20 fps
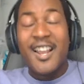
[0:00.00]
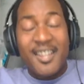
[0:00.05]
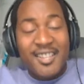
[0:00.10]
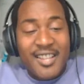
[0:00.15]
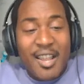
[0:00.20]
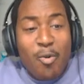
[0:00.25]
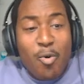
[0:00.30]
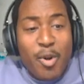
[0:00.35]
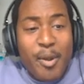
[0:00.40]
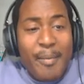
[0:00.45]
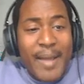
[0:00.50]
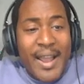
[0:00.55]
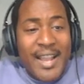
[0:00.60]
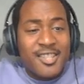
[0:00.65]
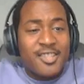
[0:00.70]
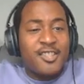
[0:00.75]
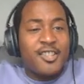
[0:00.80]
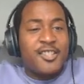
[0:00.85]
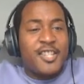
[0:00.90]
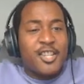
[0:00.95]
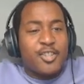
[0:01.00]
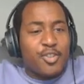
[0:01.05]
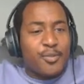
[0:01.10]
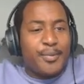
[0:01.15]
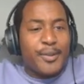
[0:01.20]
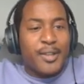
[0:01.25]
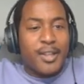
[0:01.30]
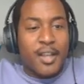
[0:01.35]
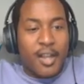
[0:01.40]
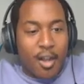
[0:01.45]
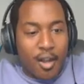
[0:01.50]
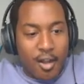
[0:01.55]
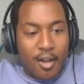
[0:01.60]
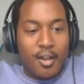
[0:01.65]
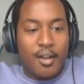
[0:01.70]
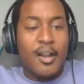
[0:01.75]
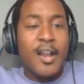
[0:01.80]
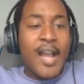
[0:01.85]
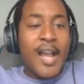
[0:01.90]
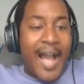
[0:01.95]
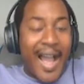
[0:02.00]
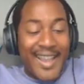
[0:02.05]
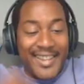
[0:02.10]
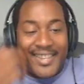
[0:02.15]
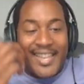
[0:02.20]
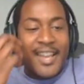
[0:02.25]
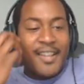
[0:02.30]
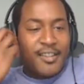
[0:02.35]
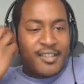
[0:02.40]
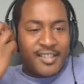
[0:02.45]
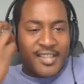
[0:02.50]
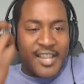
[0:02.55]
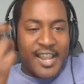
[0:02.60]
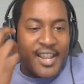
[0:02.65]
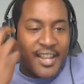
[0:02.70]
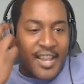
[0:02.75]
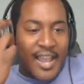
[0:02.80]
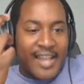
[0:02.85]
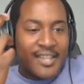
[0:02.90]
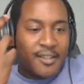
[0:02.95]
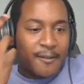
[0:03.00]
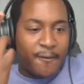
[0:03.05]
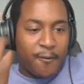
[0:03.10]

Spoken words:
because I would imagine the teacher be like, I get saying it as a